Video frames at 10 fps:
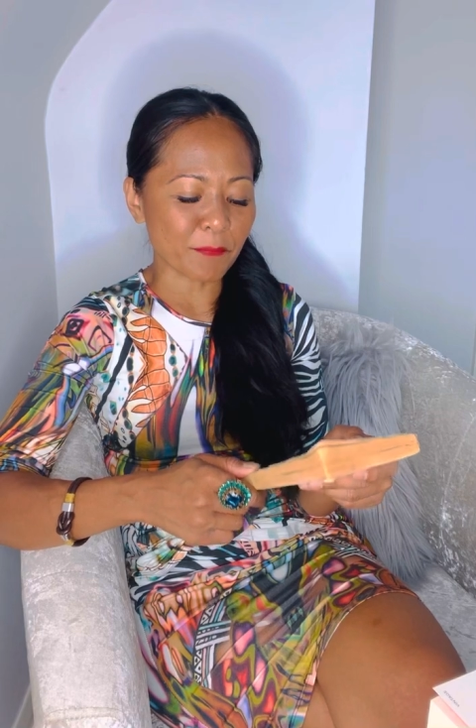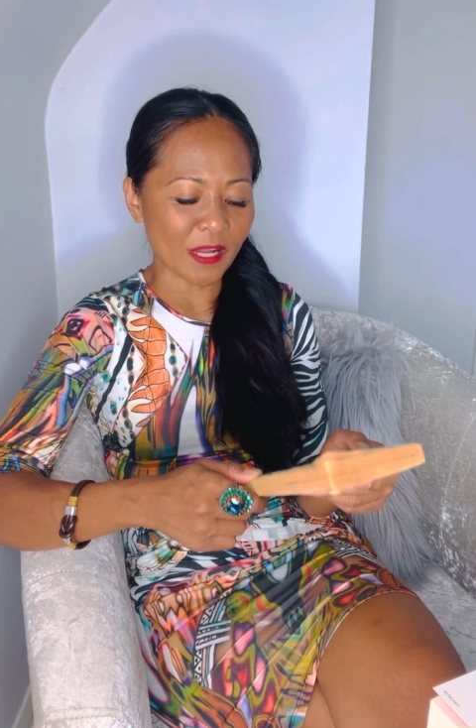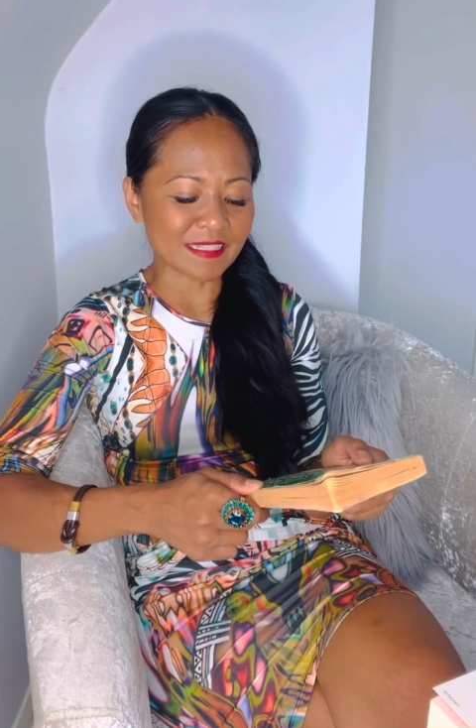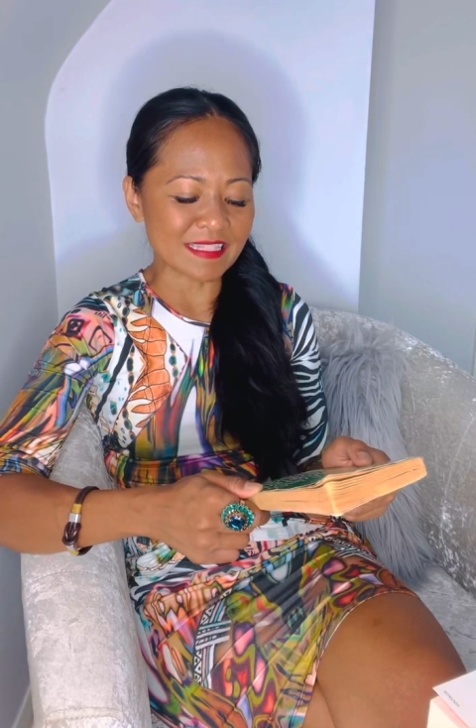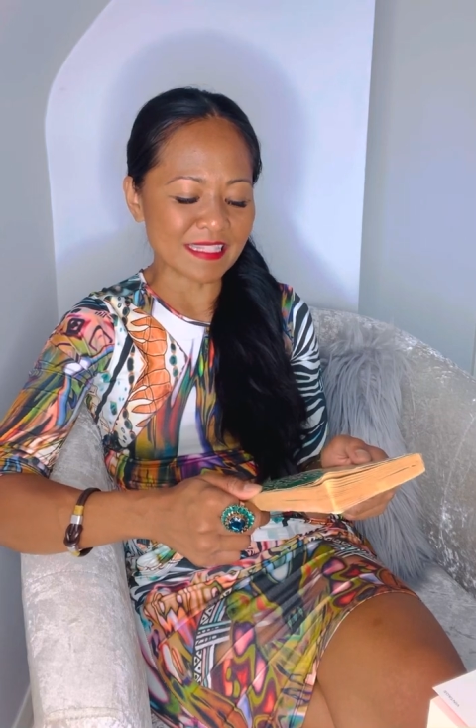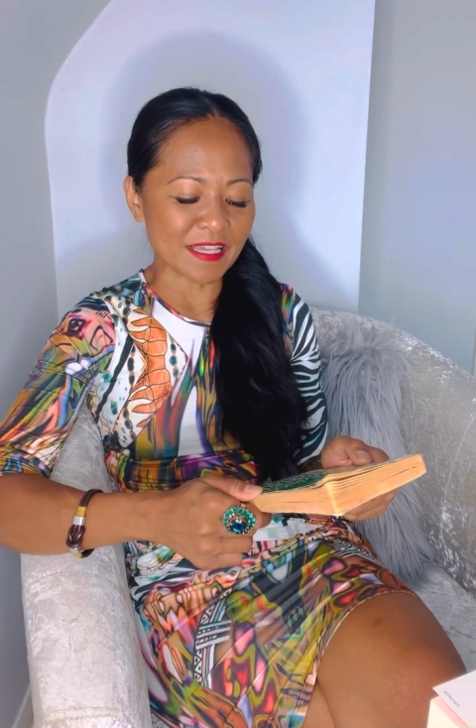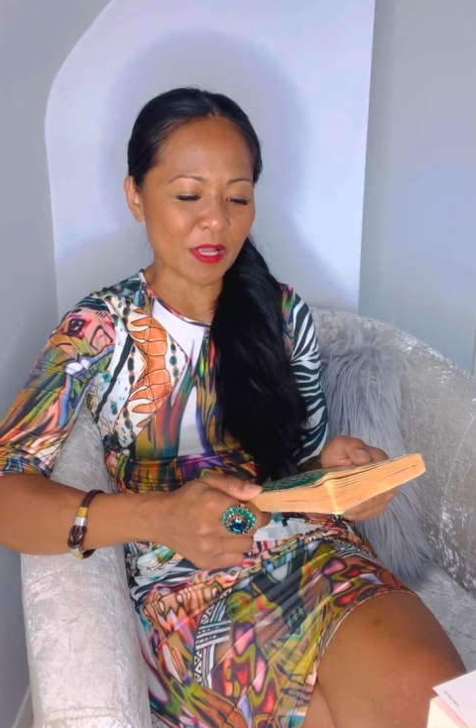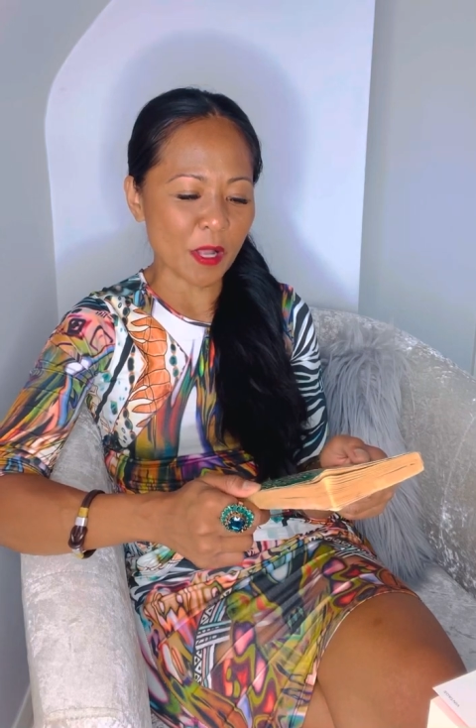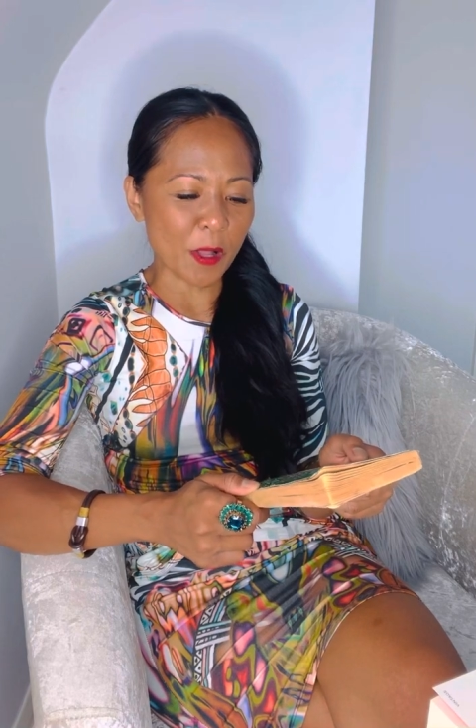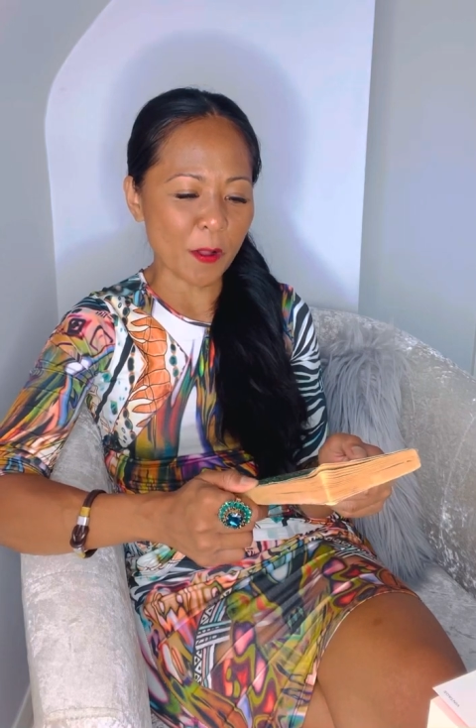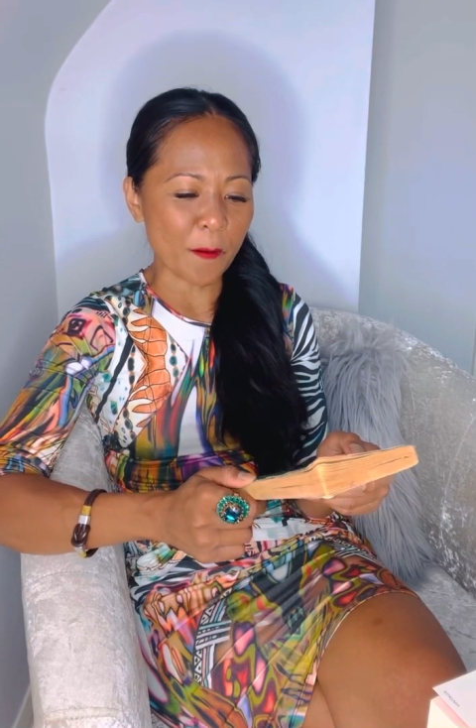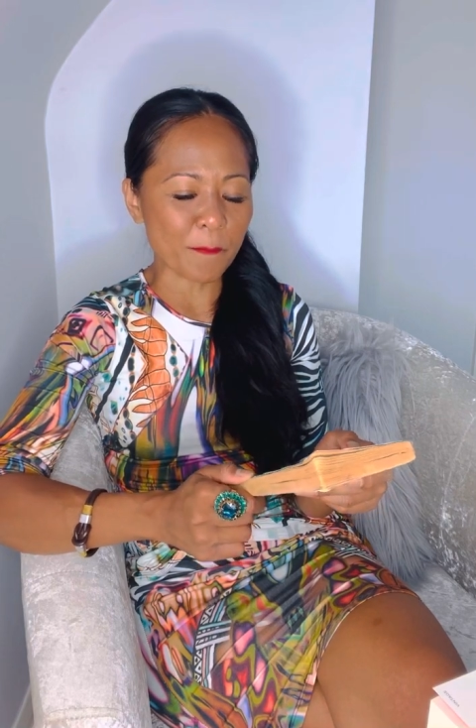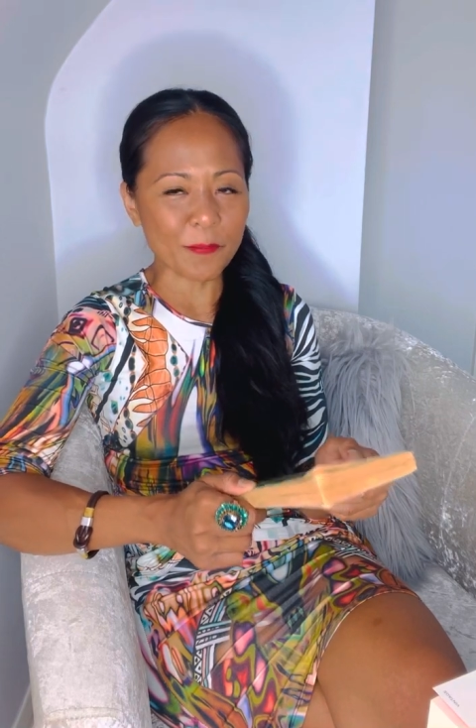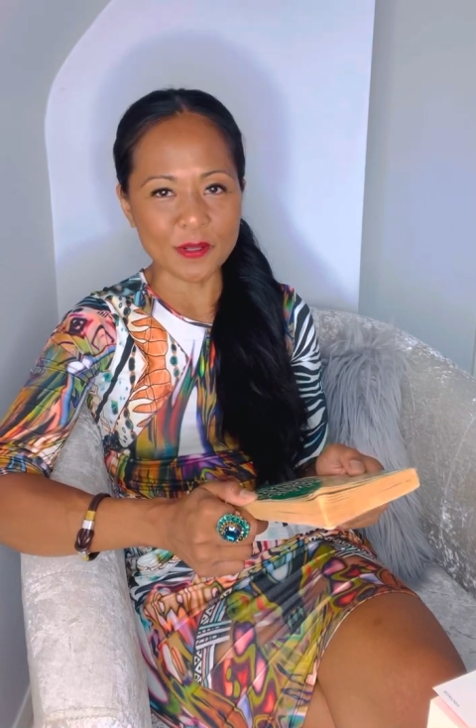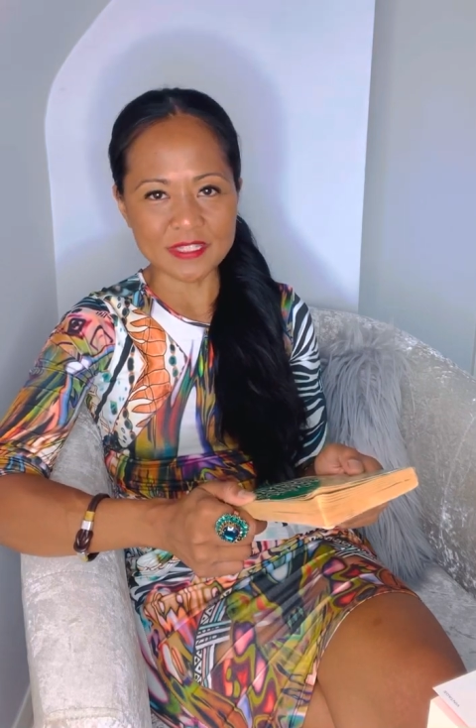practicing
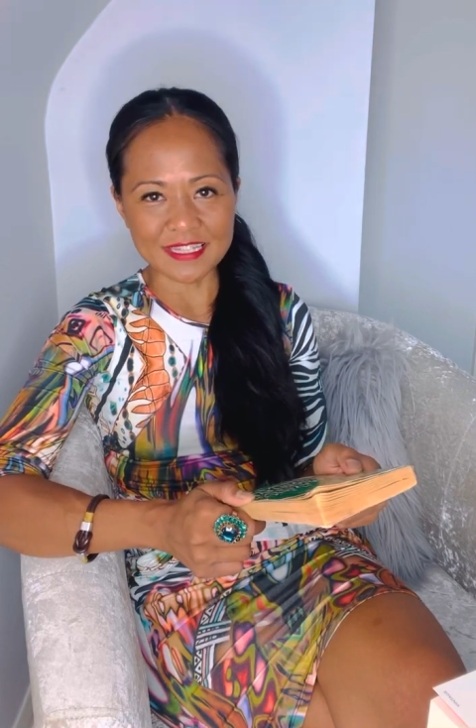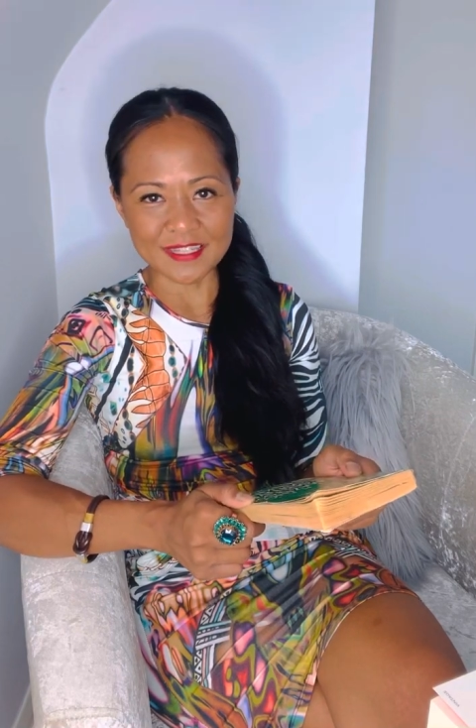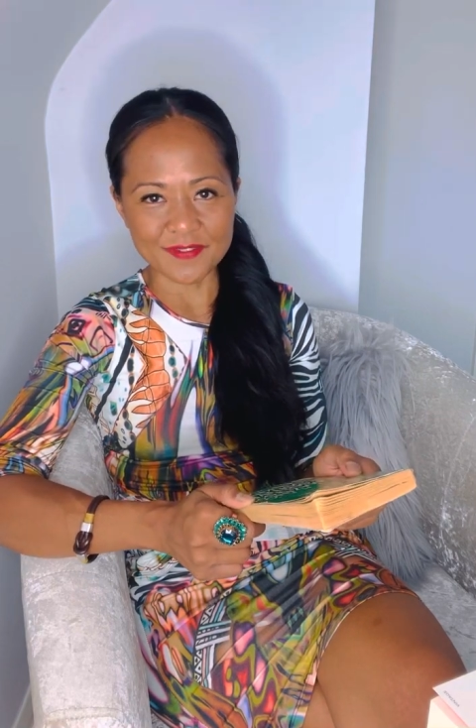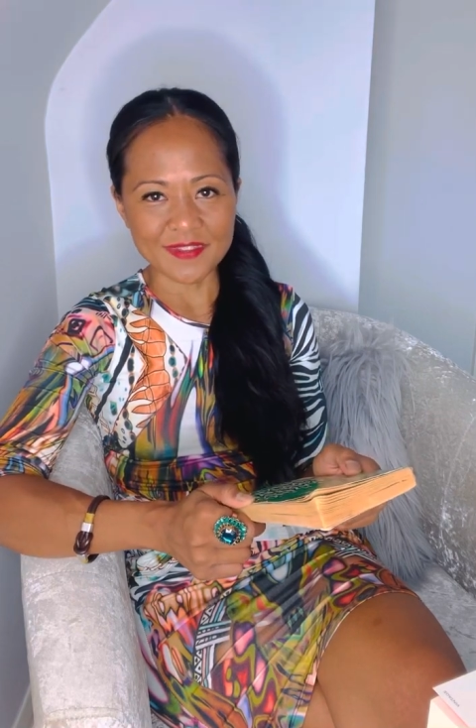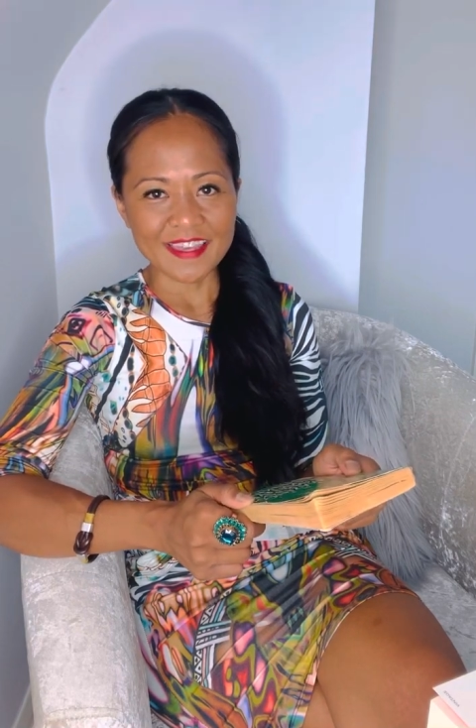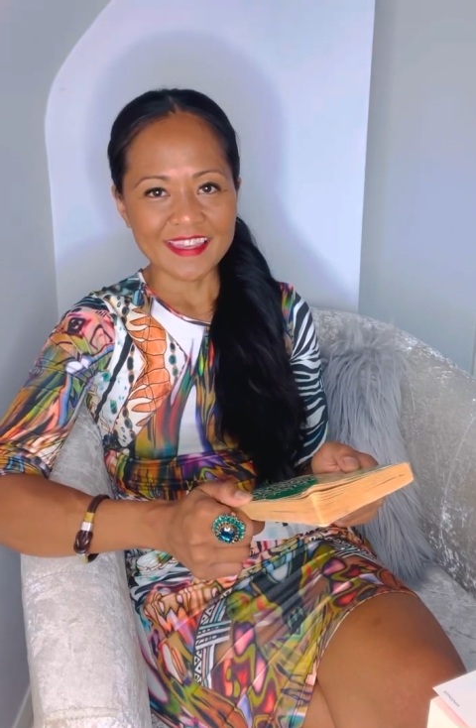positive